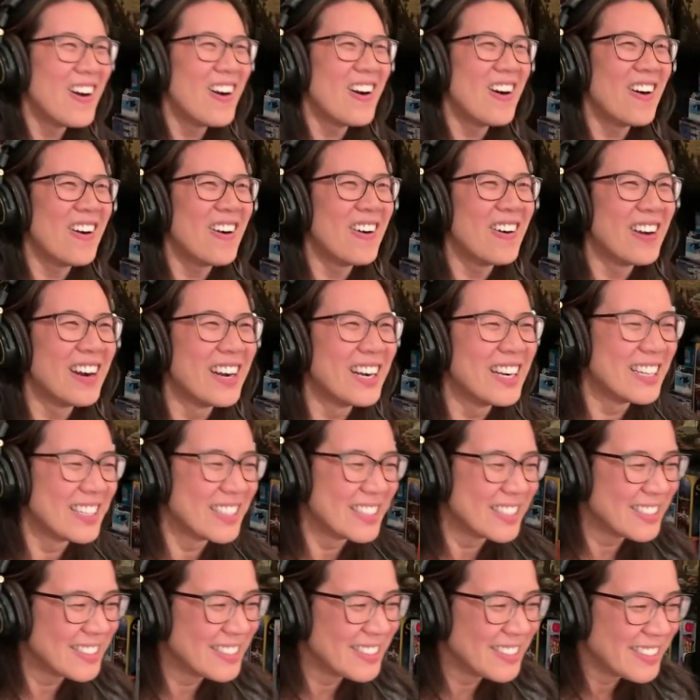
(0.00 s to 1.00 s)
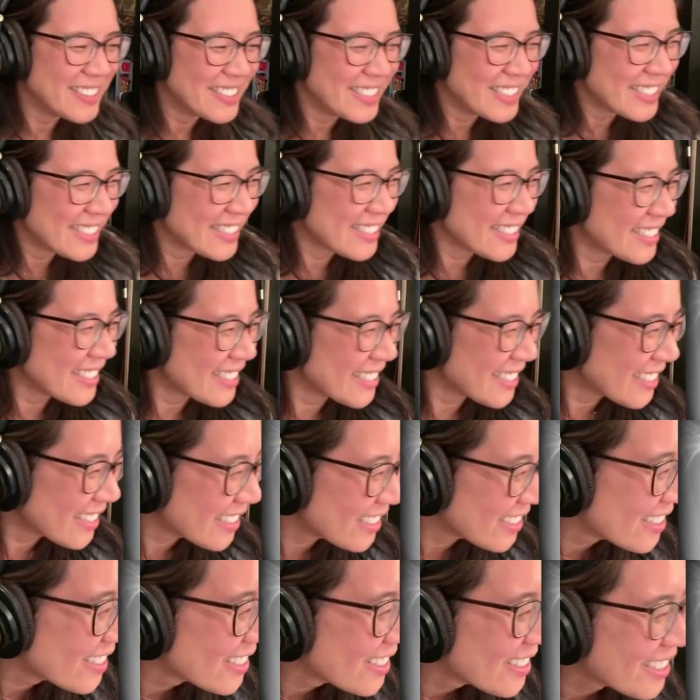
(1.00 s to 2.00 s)
And the X-ray images haven't been
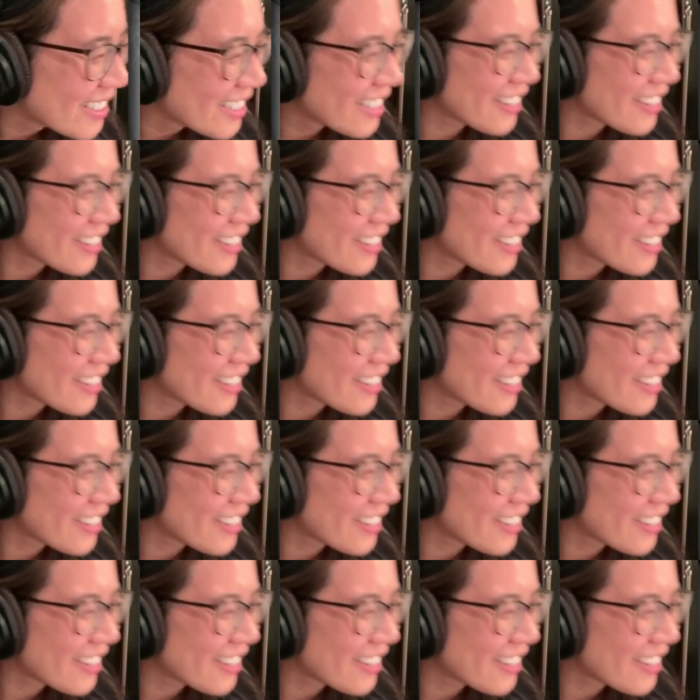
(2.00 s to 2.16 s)
uploaded.